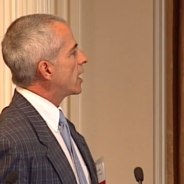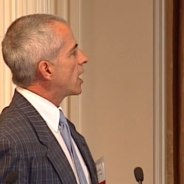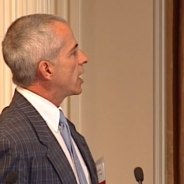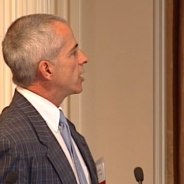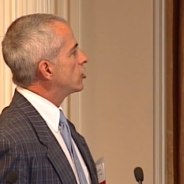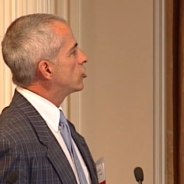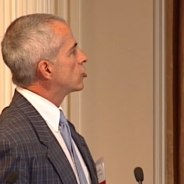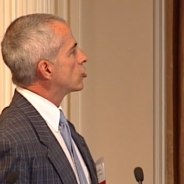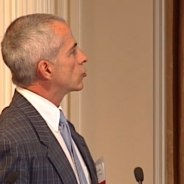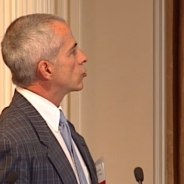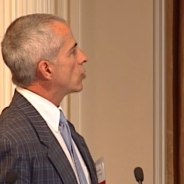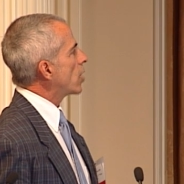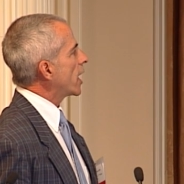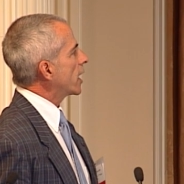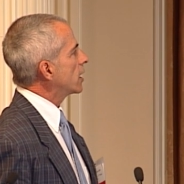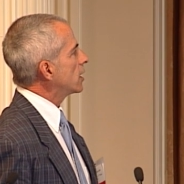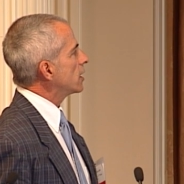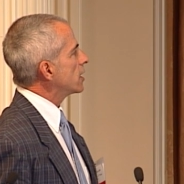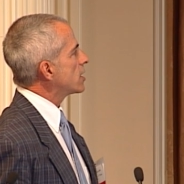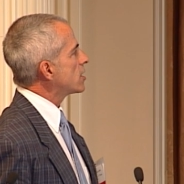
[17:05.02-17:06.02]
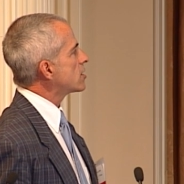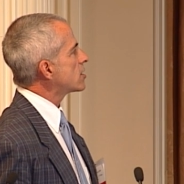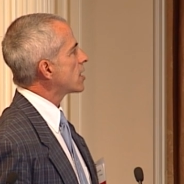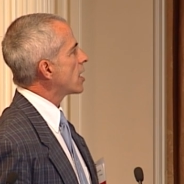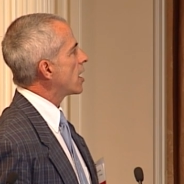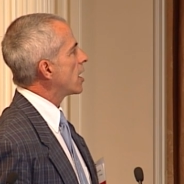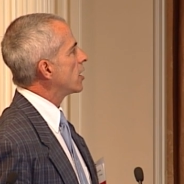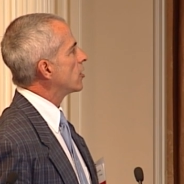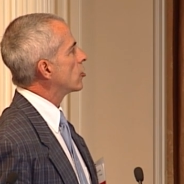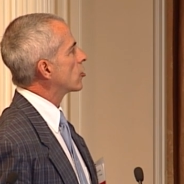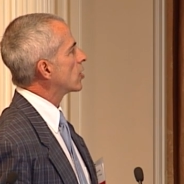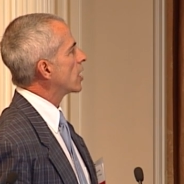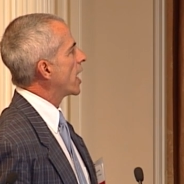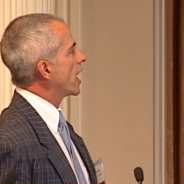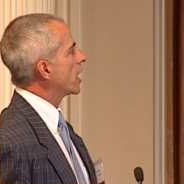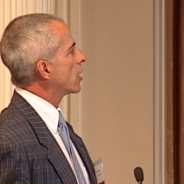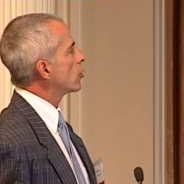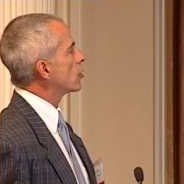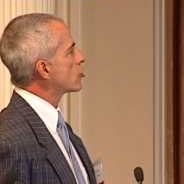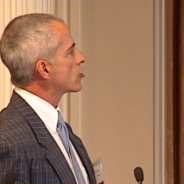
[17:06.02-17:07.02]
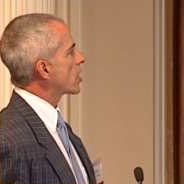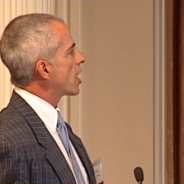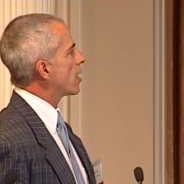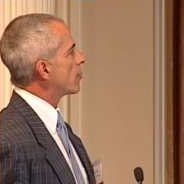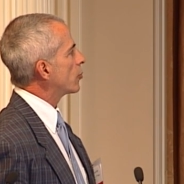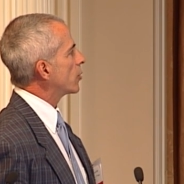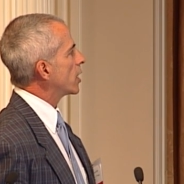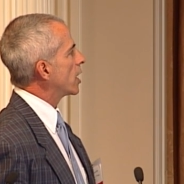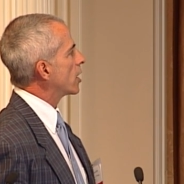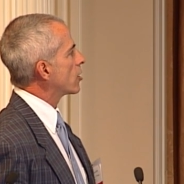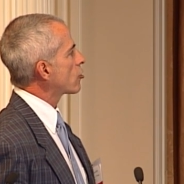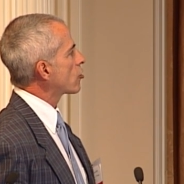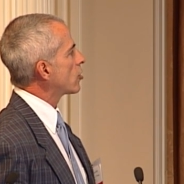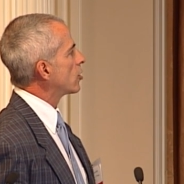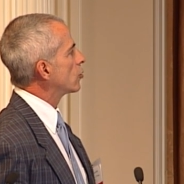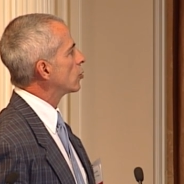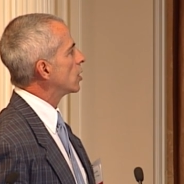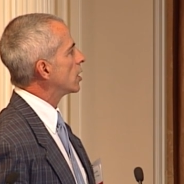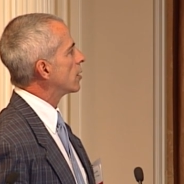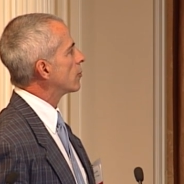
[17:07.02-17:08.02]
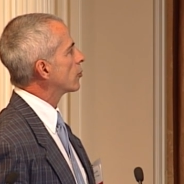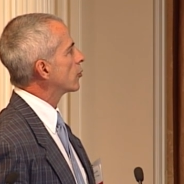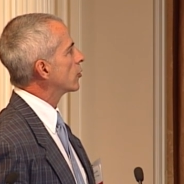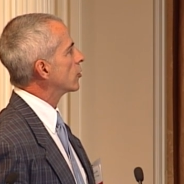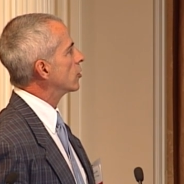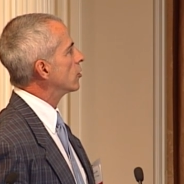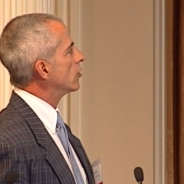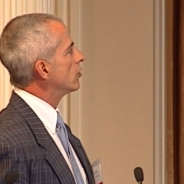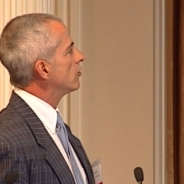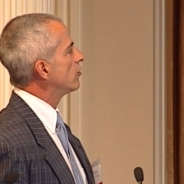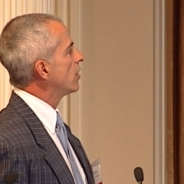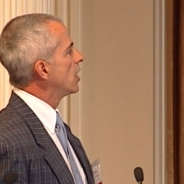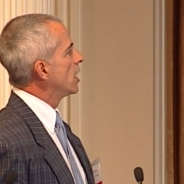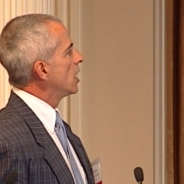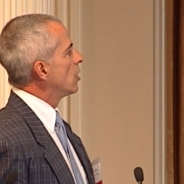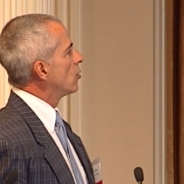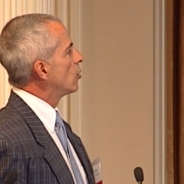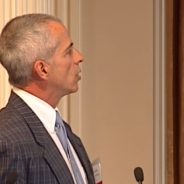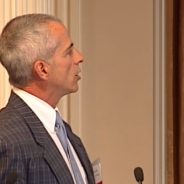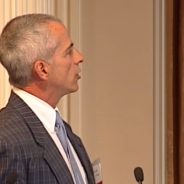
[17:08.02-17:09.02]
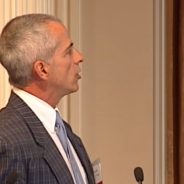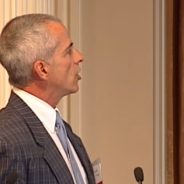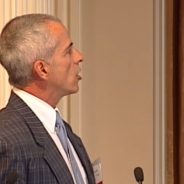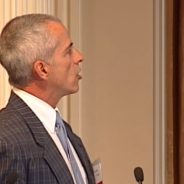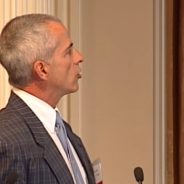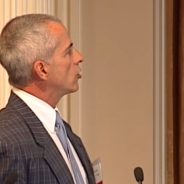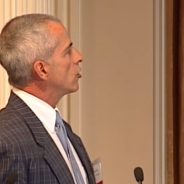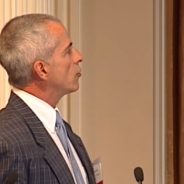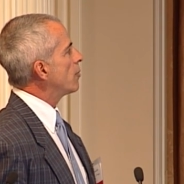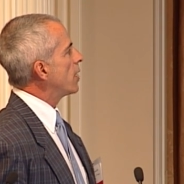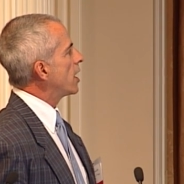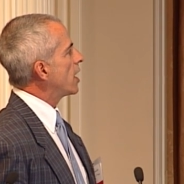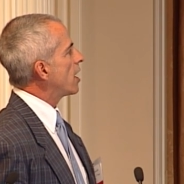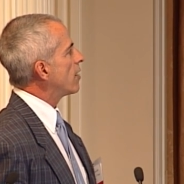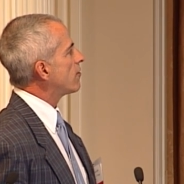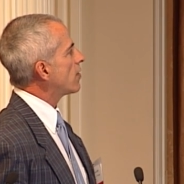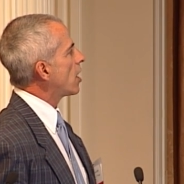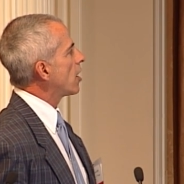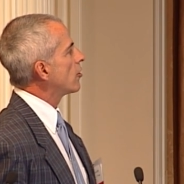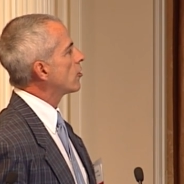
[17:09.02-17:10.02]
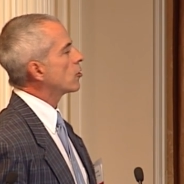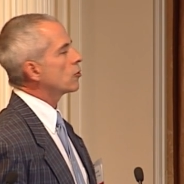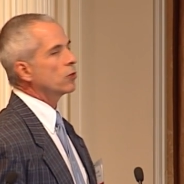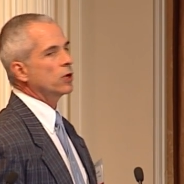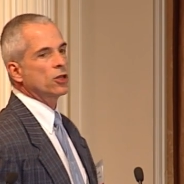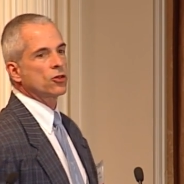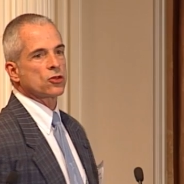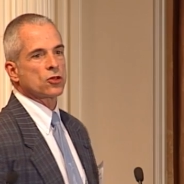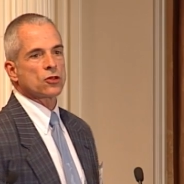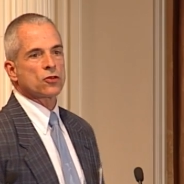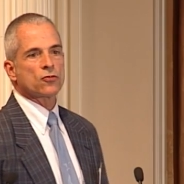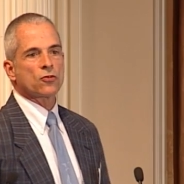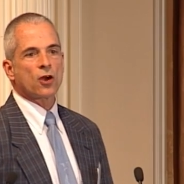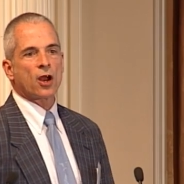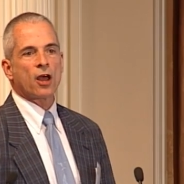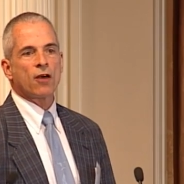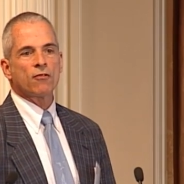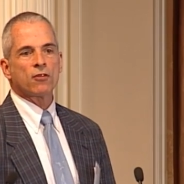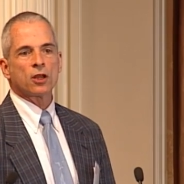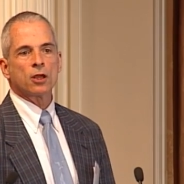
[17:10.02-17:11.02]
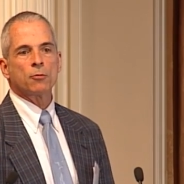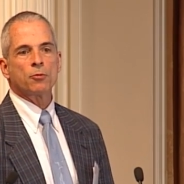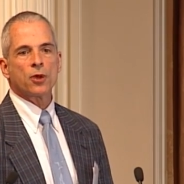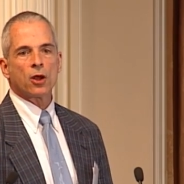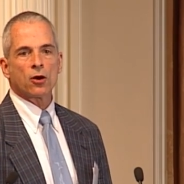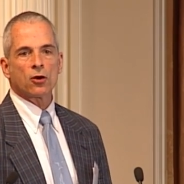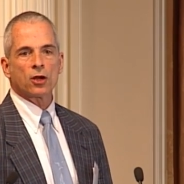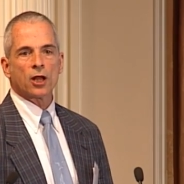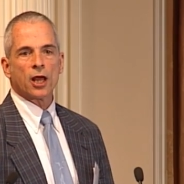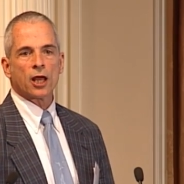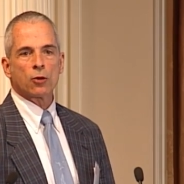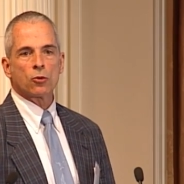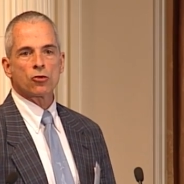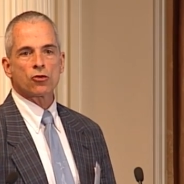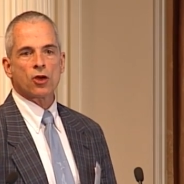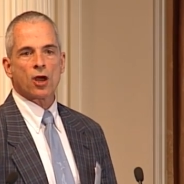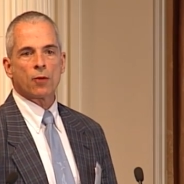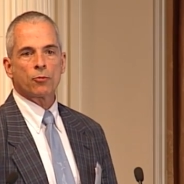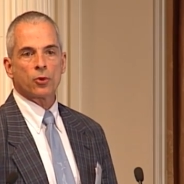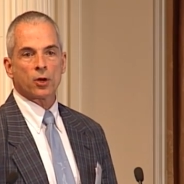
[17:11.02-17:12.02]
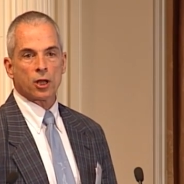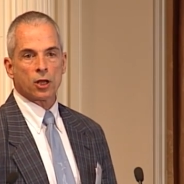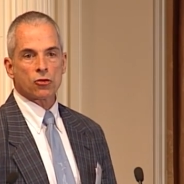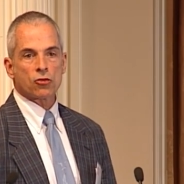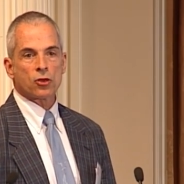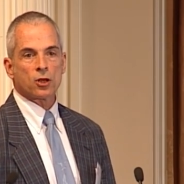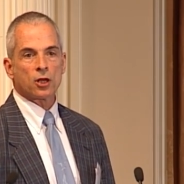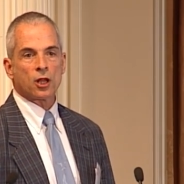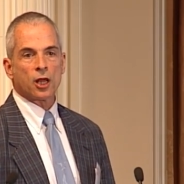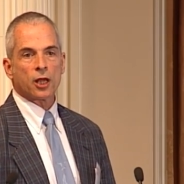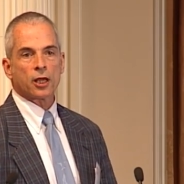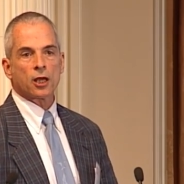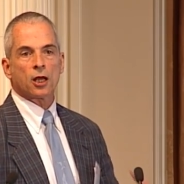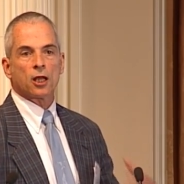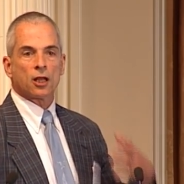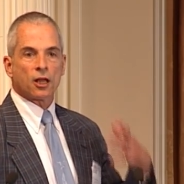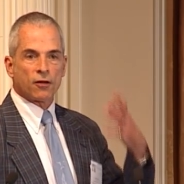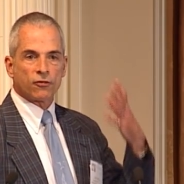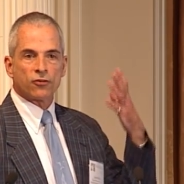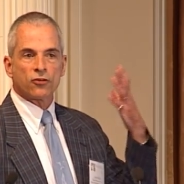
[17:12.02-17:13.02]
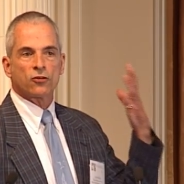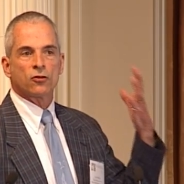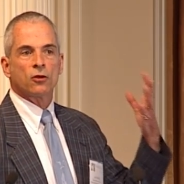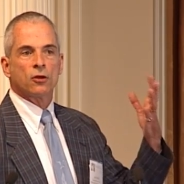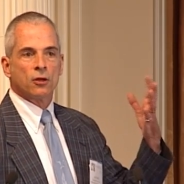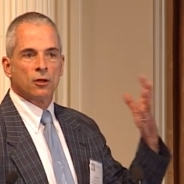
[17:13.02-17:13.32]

I directly say your language comprehension will improve? Well, no, you may have other reasons for having impaired language comprehension, like a left